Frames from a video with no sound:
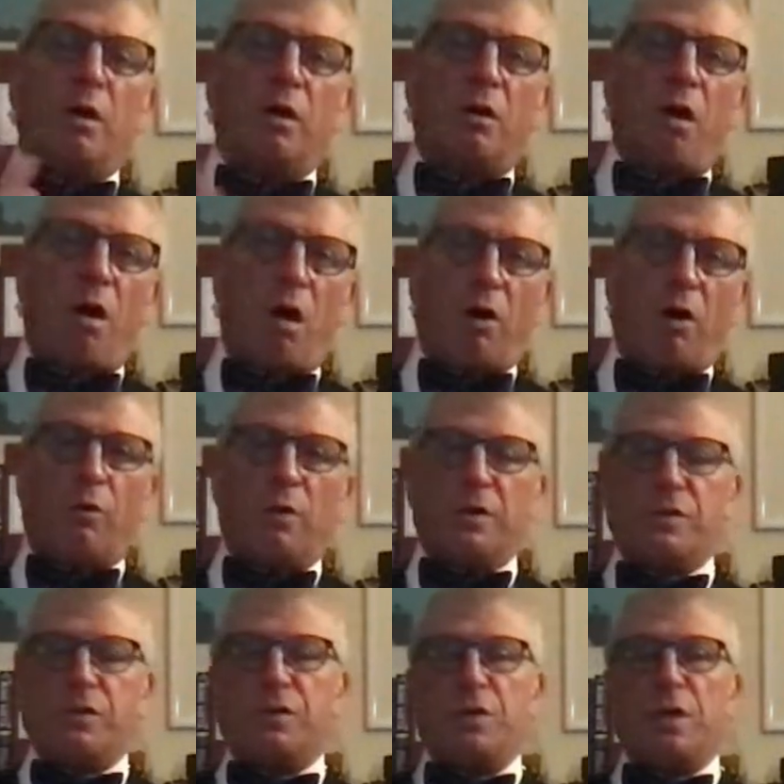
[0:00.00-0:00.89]

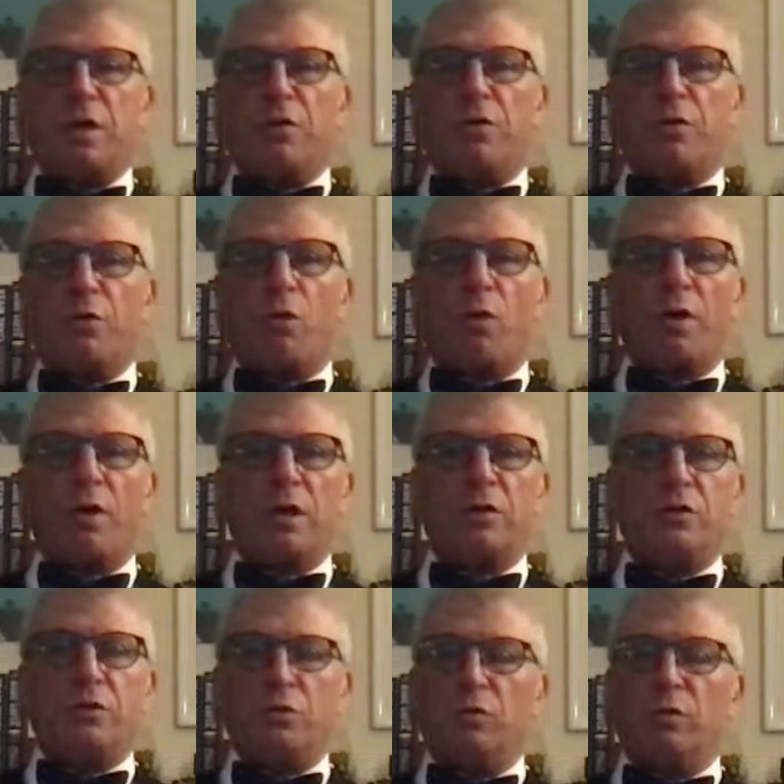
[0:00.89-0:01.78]
Congress the
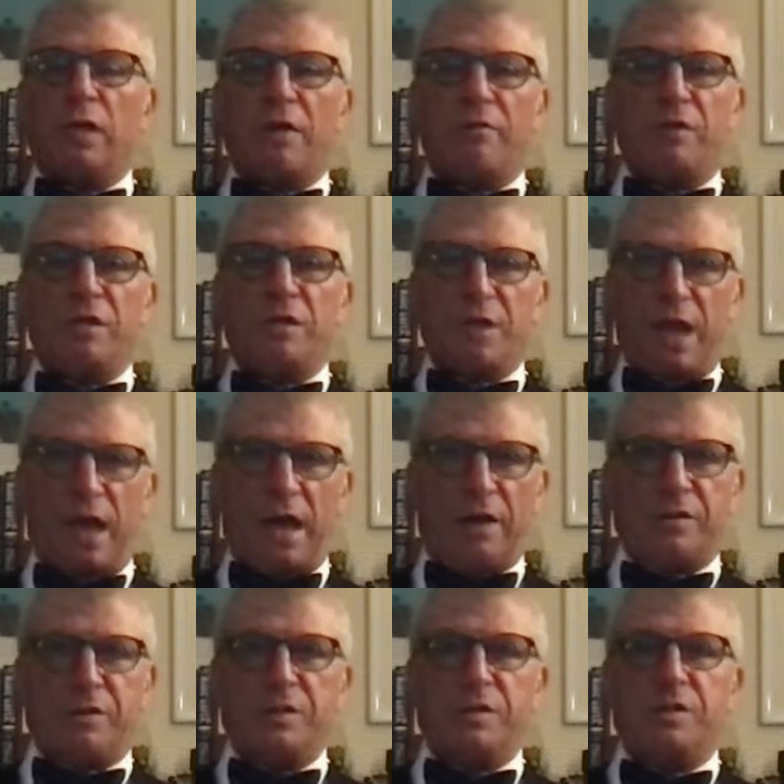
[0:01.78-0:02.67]
authority to levy
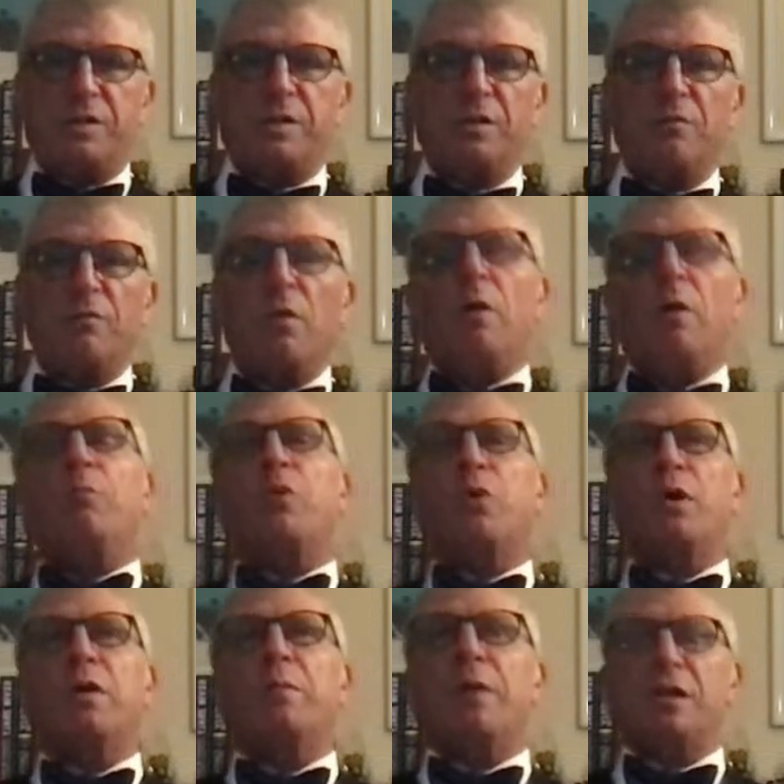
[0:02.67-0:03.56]
taxes,
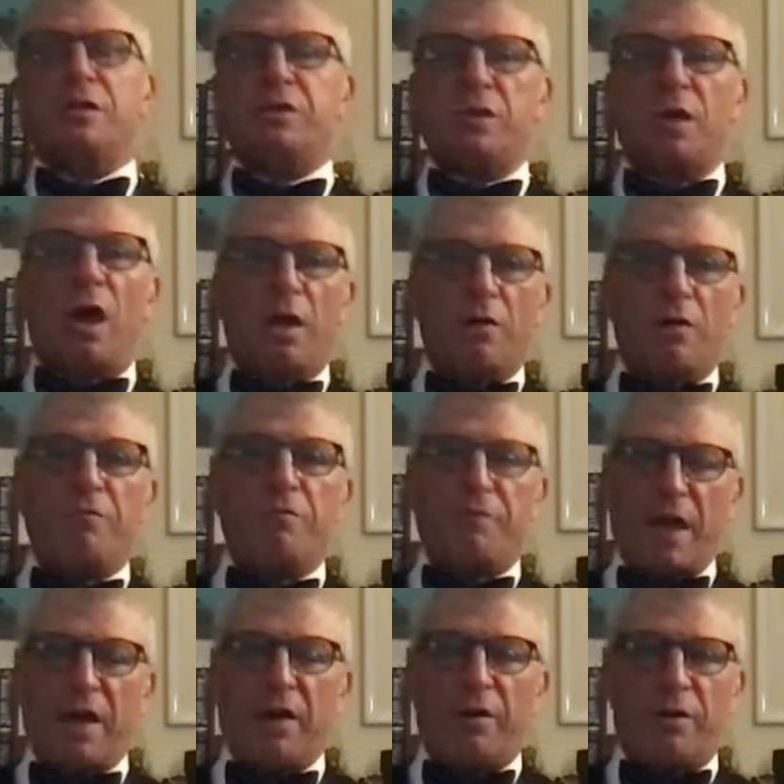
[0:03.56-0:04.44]
pretty much
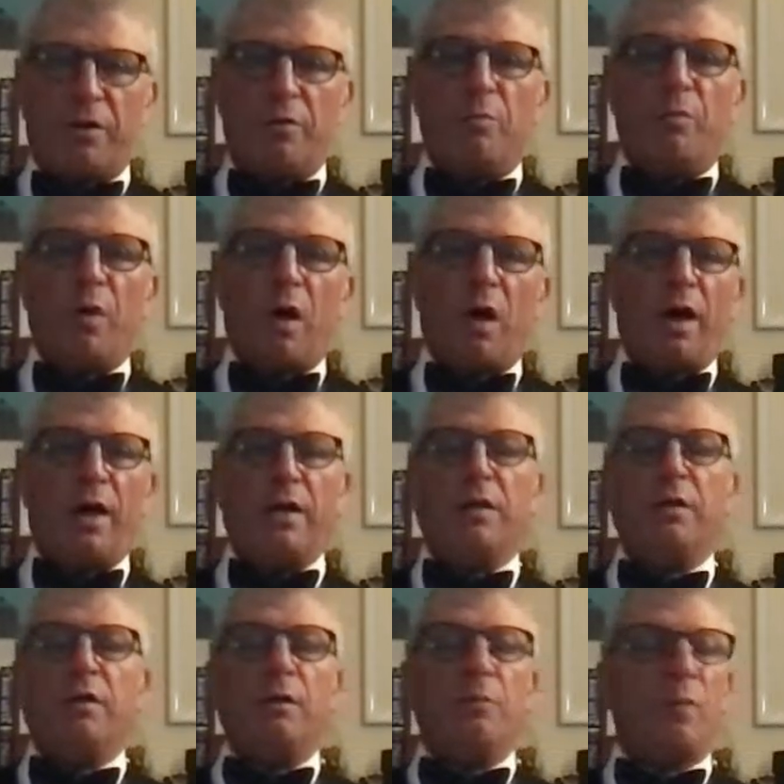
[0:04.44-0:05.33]
unfettered
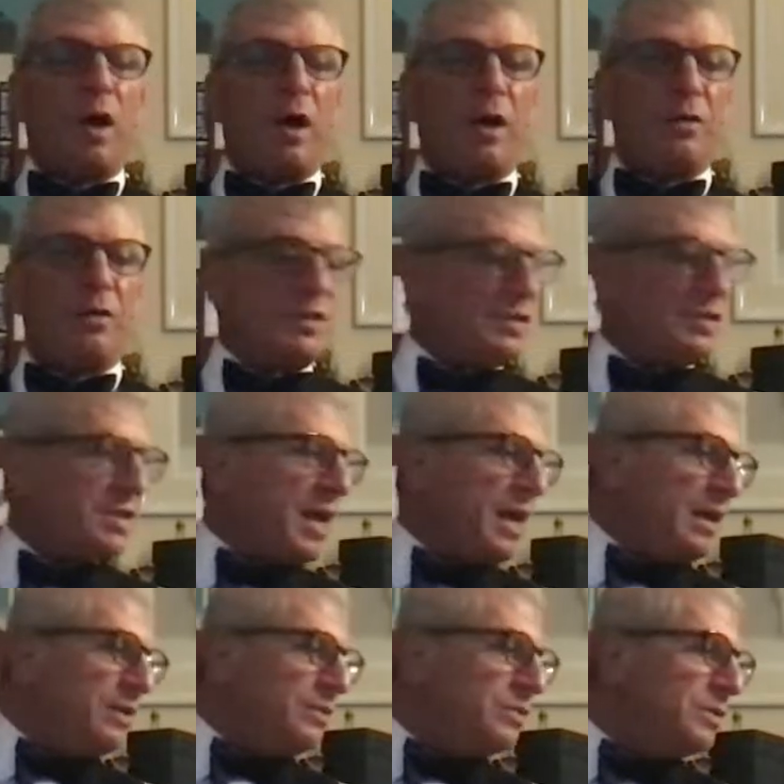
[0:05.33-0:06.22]
by the
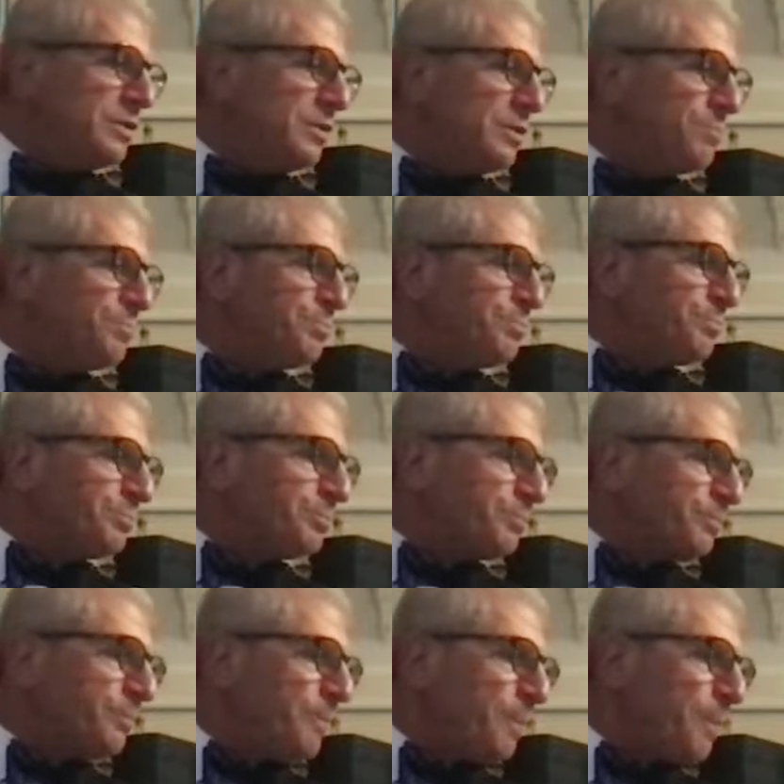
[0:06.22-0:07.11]
states.
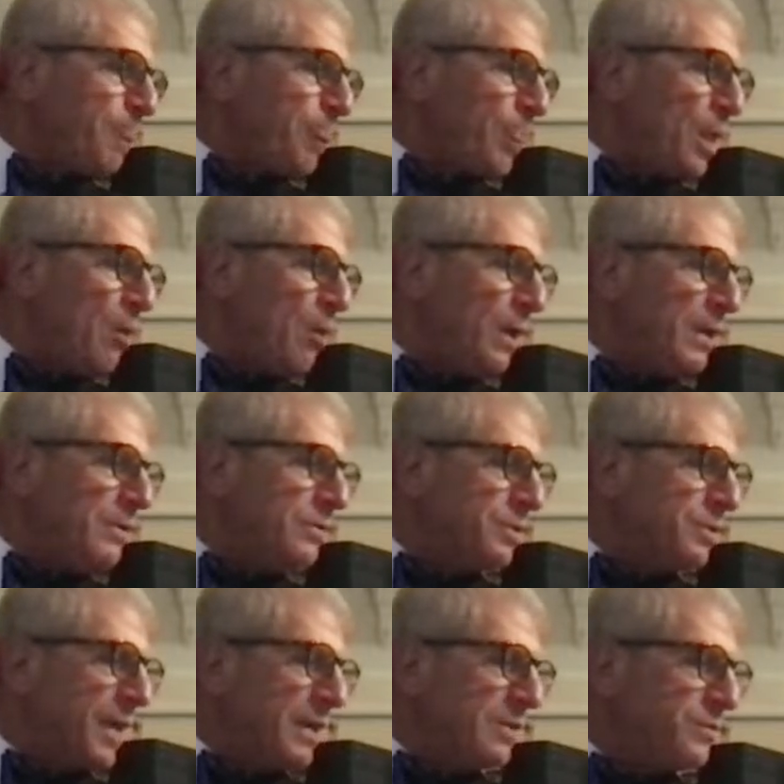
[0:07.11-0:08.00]
Okay,
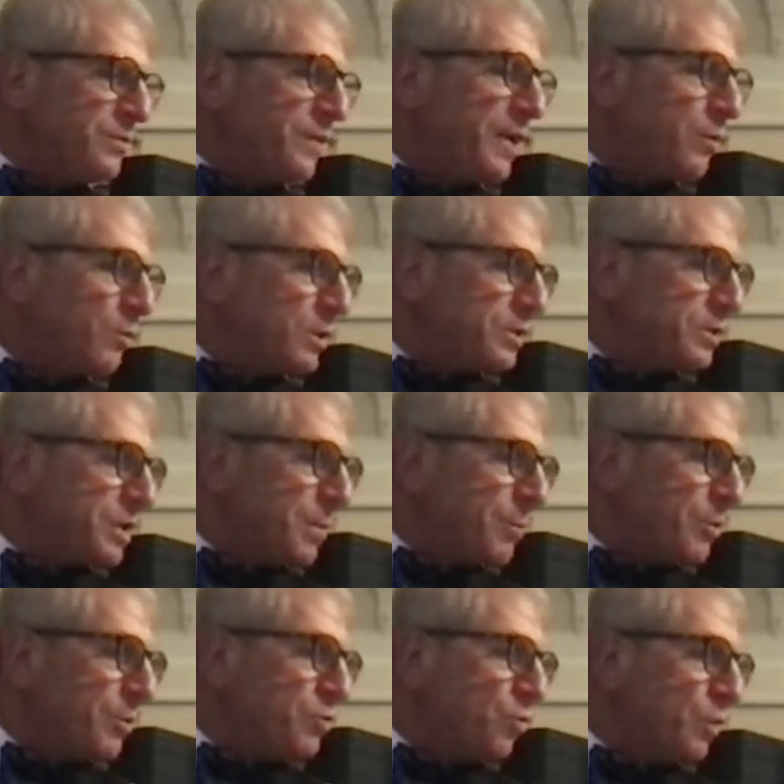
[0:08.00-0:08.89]
so that's Federalist
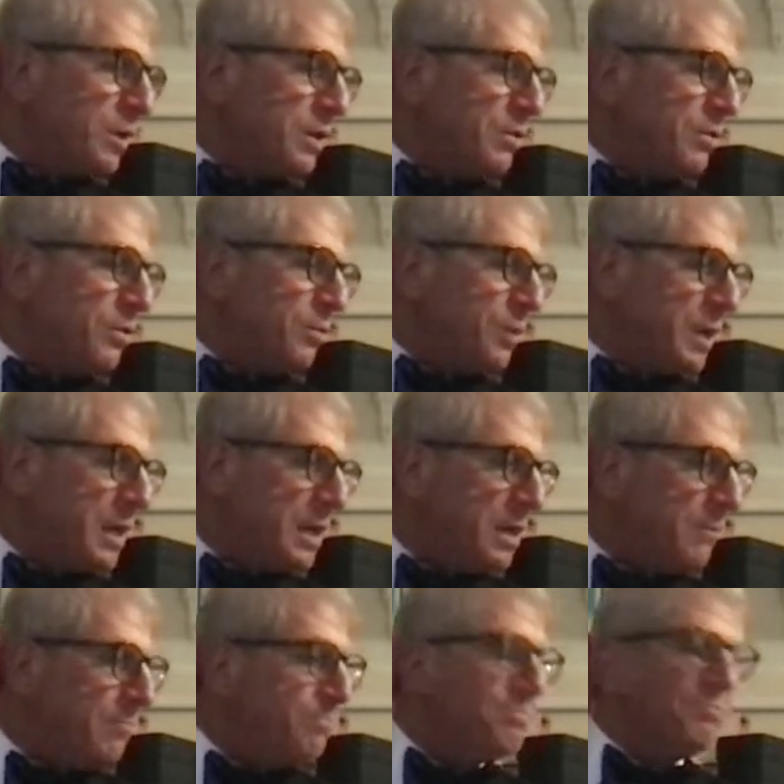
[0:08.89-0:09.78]
number
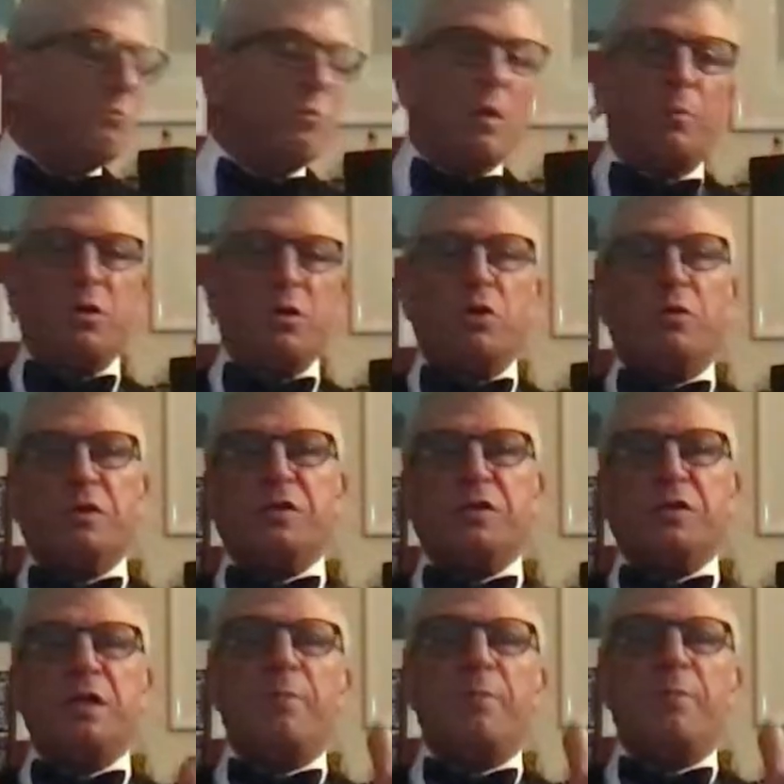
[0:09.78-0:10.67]
23. But you can
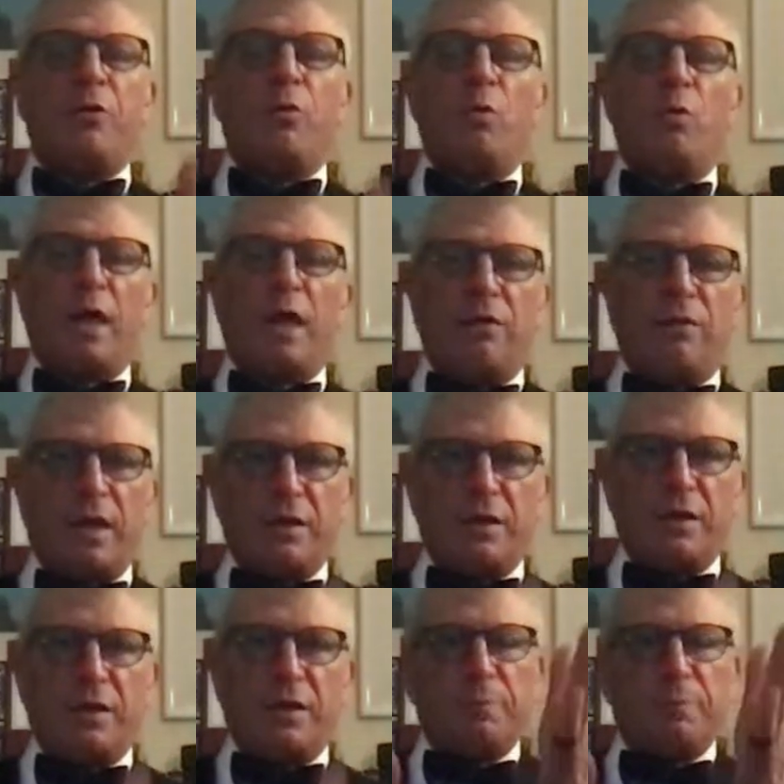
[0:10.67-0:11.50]
see, by the way, that it's